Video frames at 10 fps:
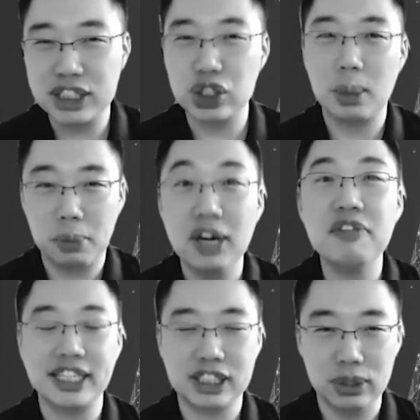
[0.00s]
It's not a
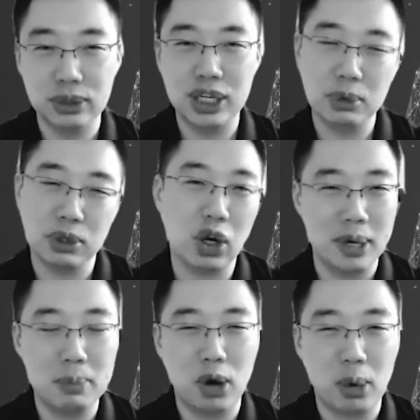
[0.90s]
perfect solution. We'll talk a
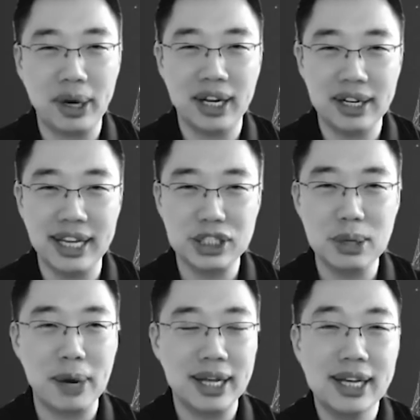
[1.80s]
bit more about it later,
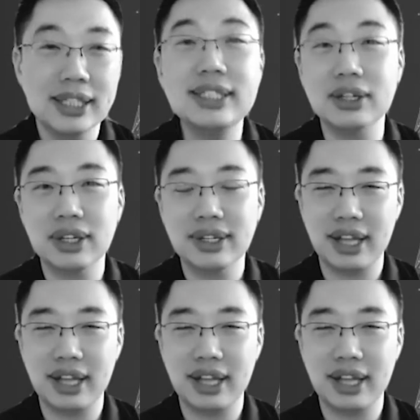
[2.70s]
but still,